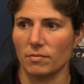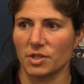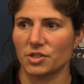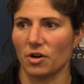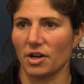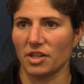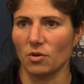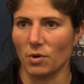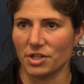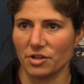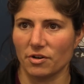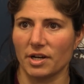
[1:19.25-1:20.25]
starting in the
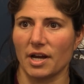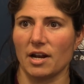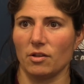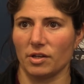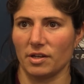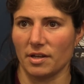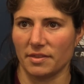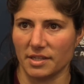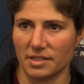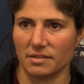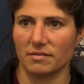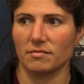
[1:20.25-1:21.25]
winter, and kind of looking at
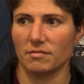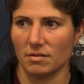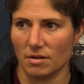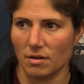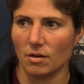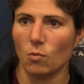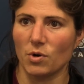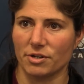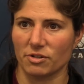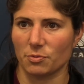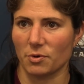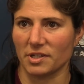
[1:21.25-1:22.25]
this
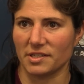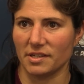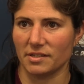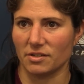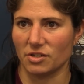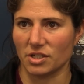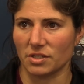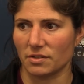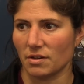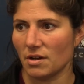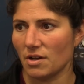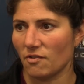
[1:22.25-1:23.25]
winter spring season
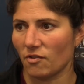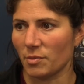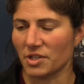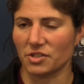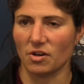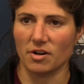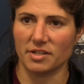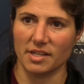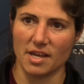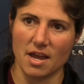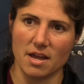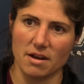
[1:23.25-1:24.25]
just from the start to
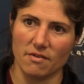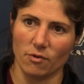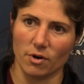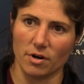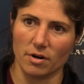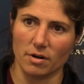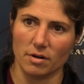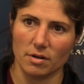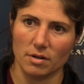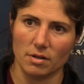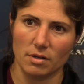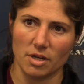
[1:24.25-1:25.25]
the end, if
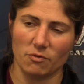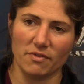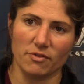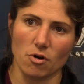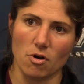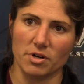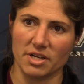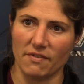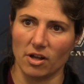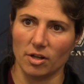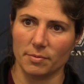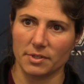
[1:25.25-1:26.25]
we've grown and
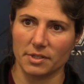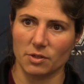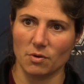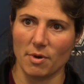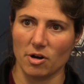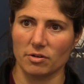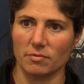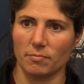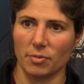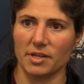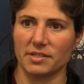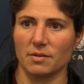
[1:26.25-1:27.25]
developed into a better
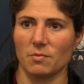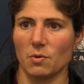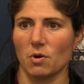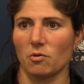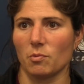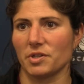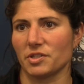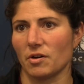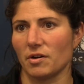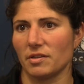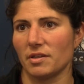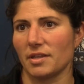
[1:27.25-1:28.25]
place than we were when we
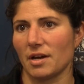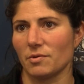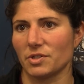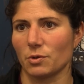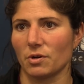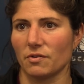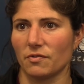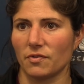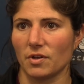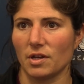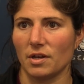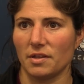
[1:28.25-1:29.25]
started, that was sort of
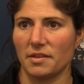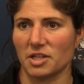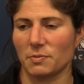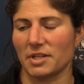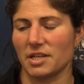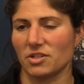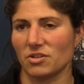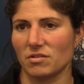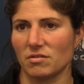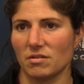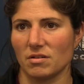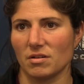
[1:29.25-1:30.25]
the
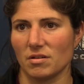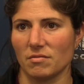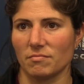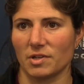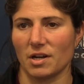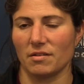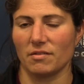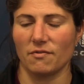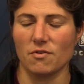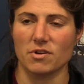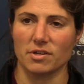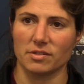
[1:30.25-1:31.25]
expectation, kind of the
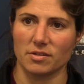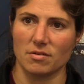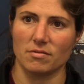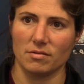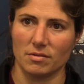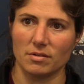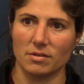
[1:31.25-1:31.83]
focus. So